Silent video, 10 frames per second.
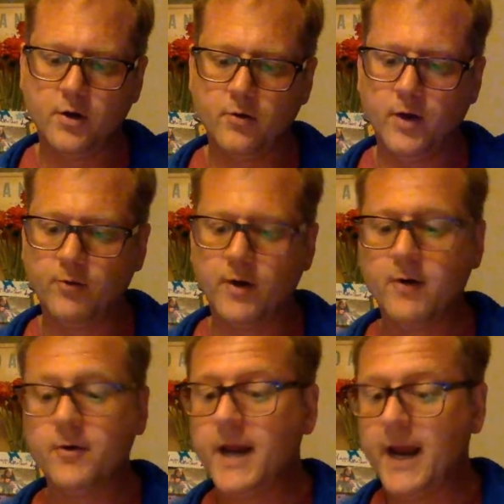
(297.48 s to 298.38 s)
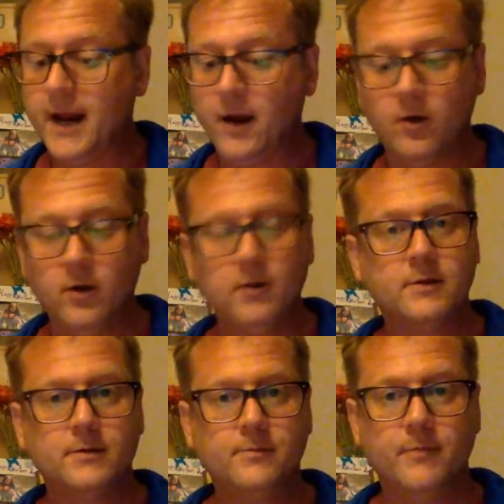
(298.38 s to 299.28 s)
rounded angle
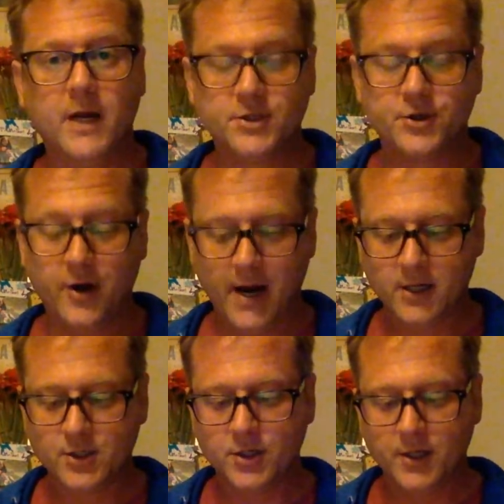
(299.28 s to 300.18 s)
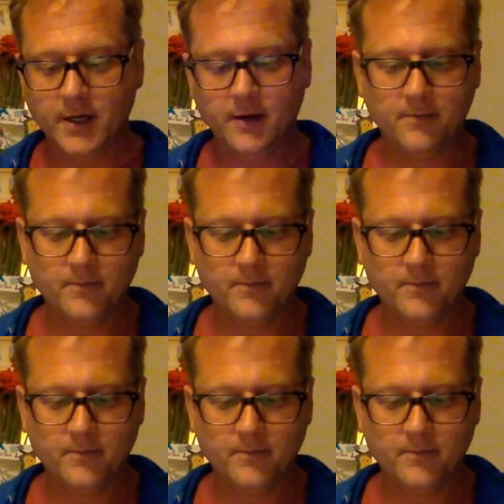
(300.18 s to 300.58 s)
measure actually.